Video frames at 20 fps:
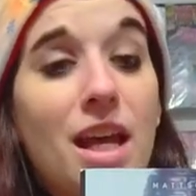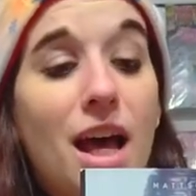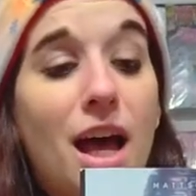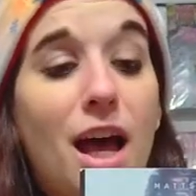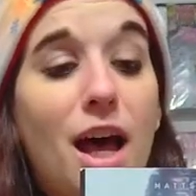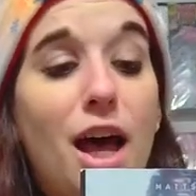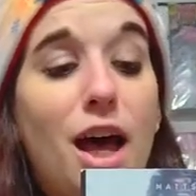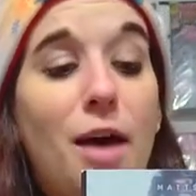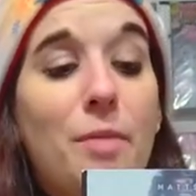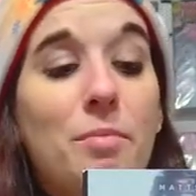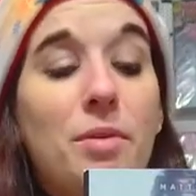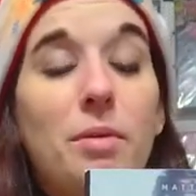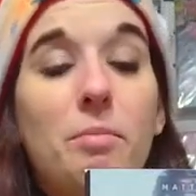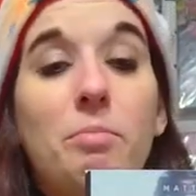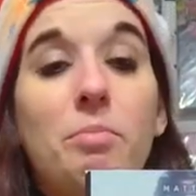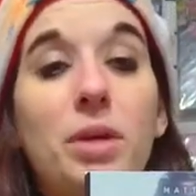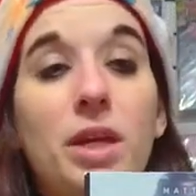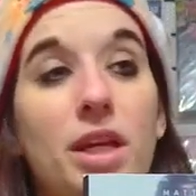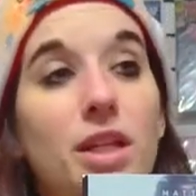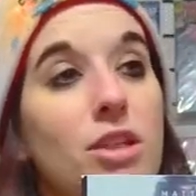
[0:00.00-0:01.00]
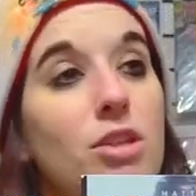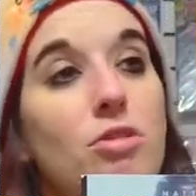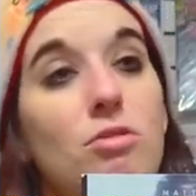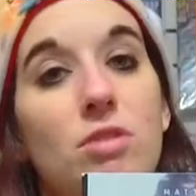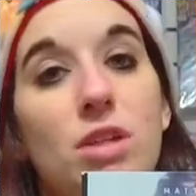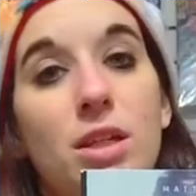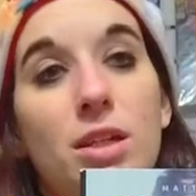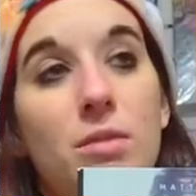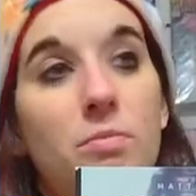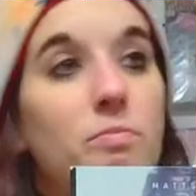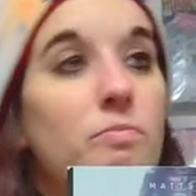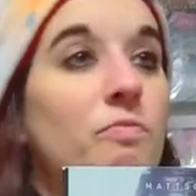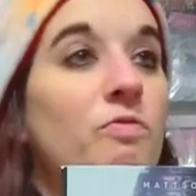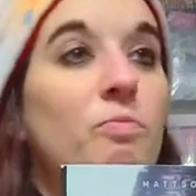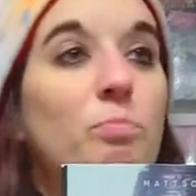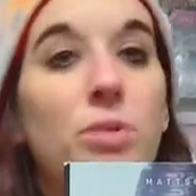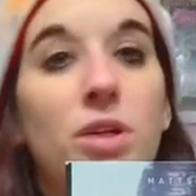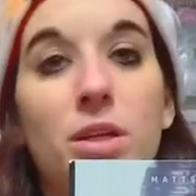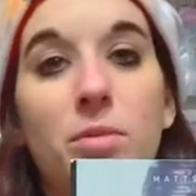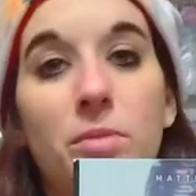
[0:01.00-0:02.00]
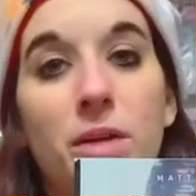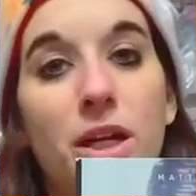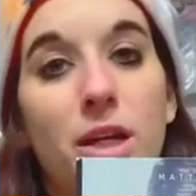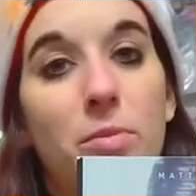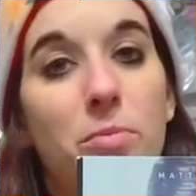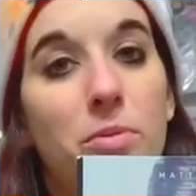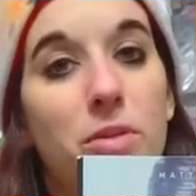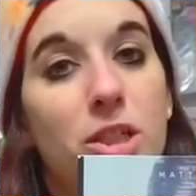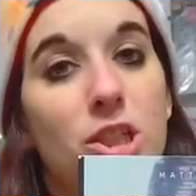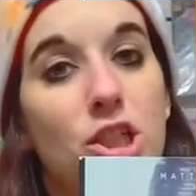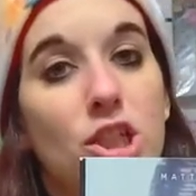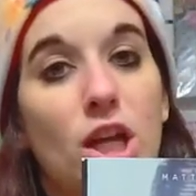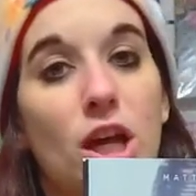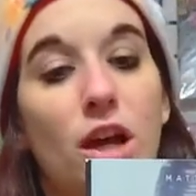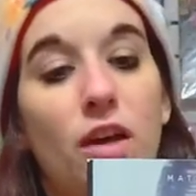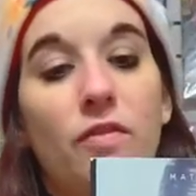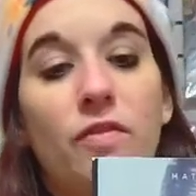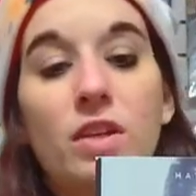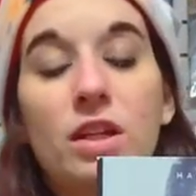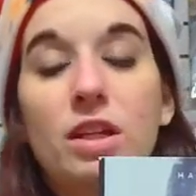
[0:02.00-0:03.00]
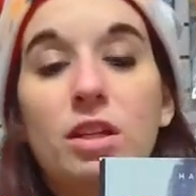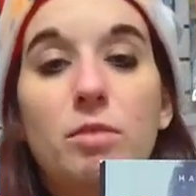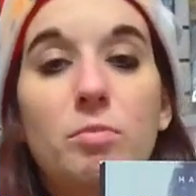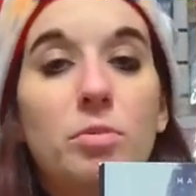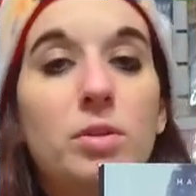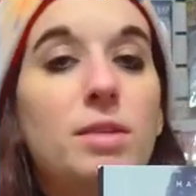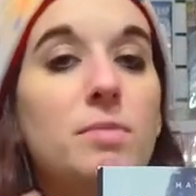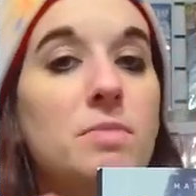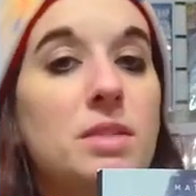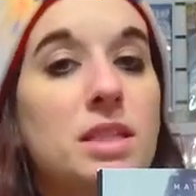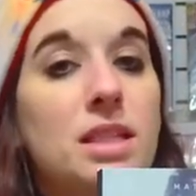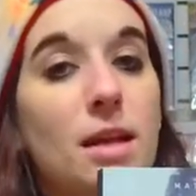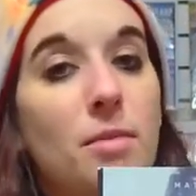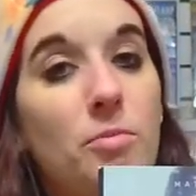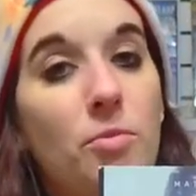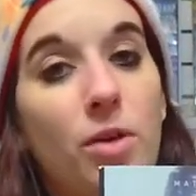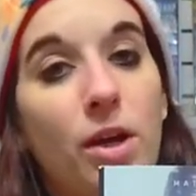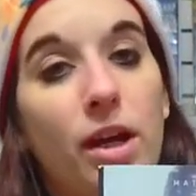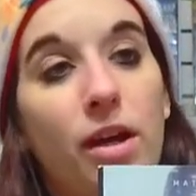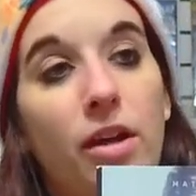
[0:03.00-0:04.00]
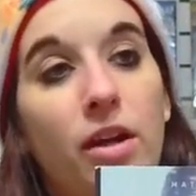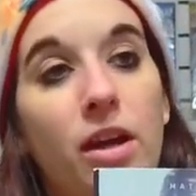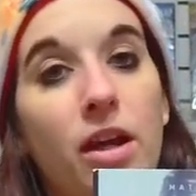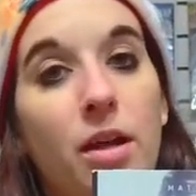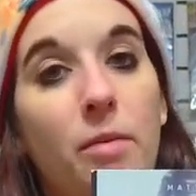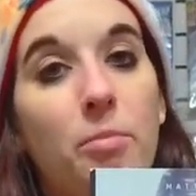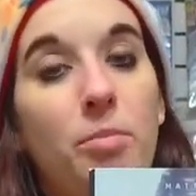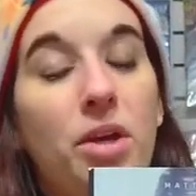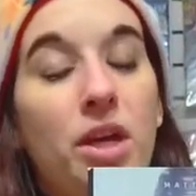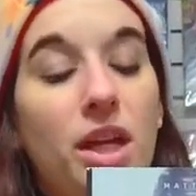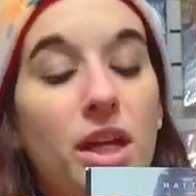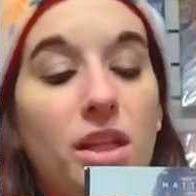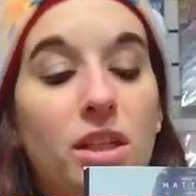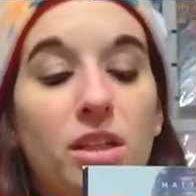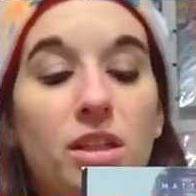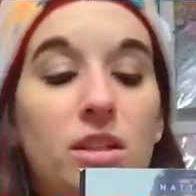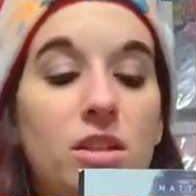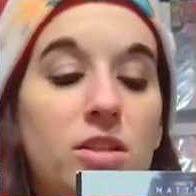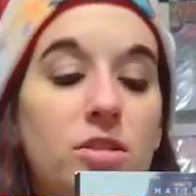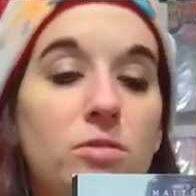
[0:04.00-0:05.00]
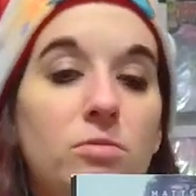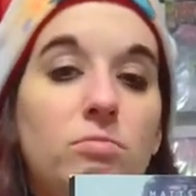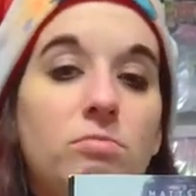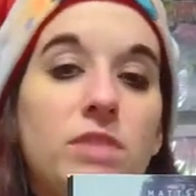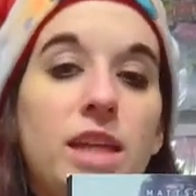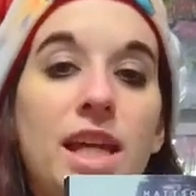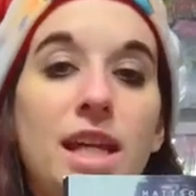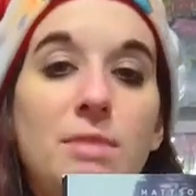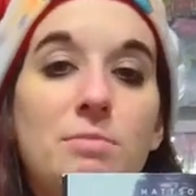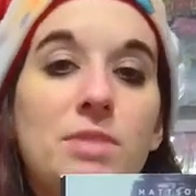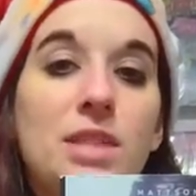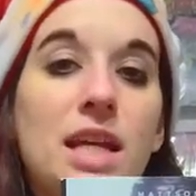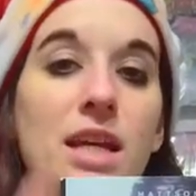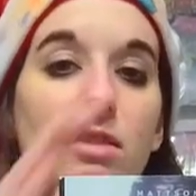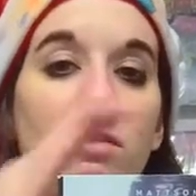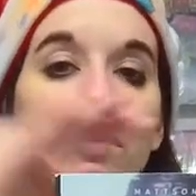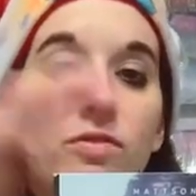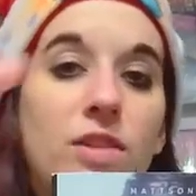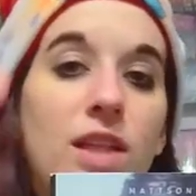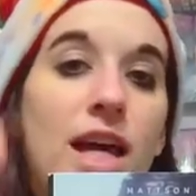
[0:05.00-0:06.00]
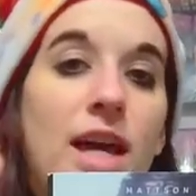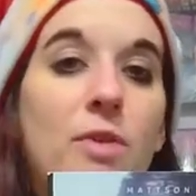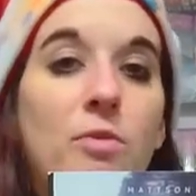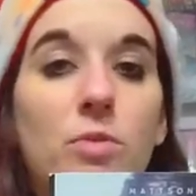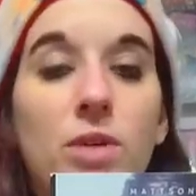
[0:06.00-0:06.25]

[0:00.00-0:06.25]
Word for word: um, but you could put them on a bookshelf you put them somewhere but you know lay them down flat